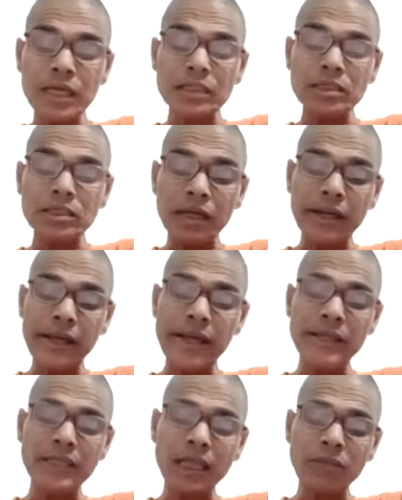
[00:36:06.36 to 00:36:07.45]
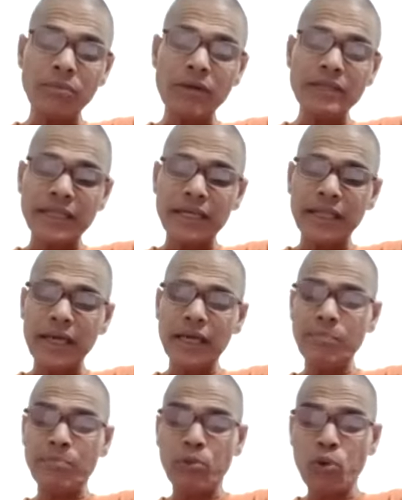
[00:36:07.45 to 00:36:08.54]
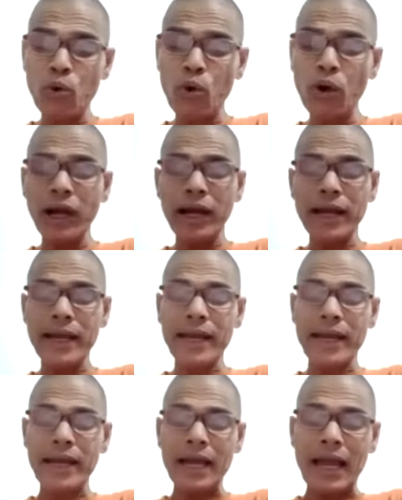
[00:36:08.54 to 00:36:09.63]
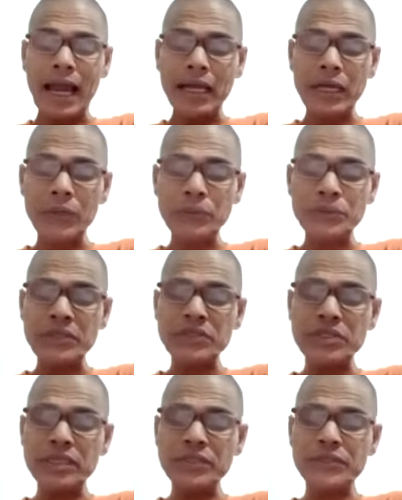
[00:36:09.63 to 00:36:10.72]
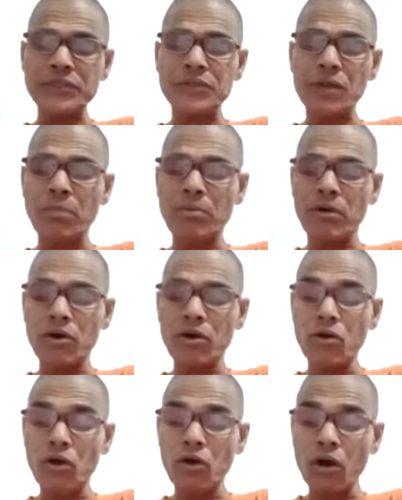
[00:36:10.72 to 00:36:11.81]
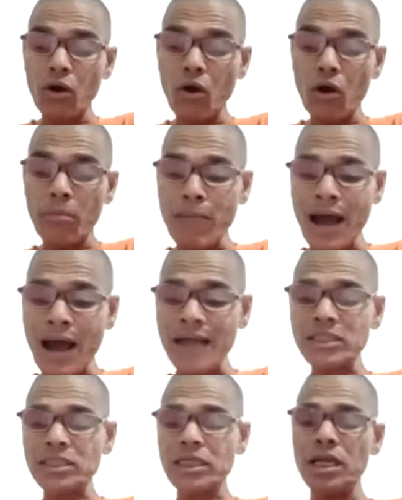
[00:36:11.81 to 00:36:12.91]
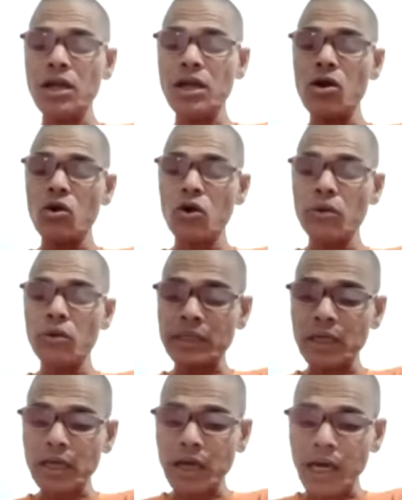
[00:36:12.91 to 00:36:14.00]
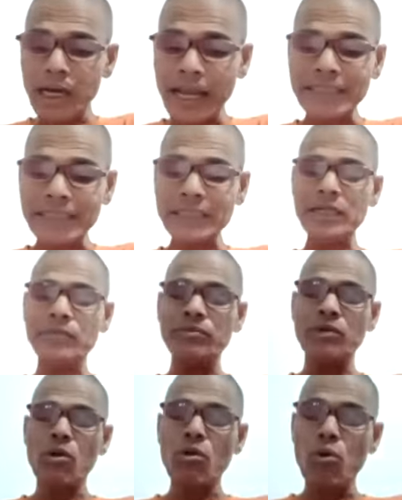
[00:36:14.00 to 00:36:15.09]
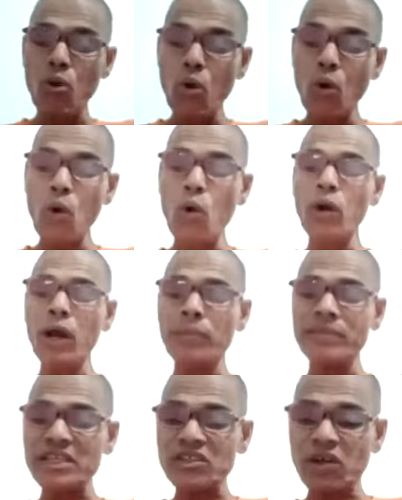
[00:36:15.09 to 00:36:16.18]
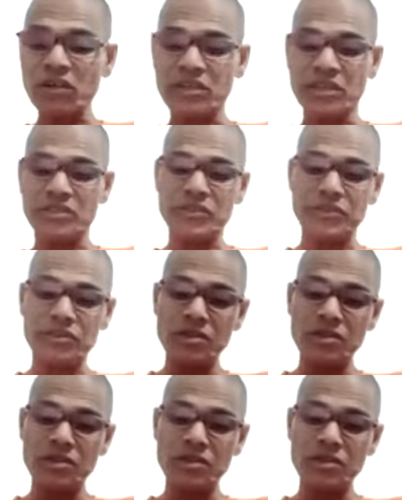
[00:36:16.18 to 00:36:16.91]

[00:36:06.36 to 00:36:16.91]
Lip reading: Chakre Sattva Senehi, full acquisitions of a mastery over the collective whole of the Shaktis.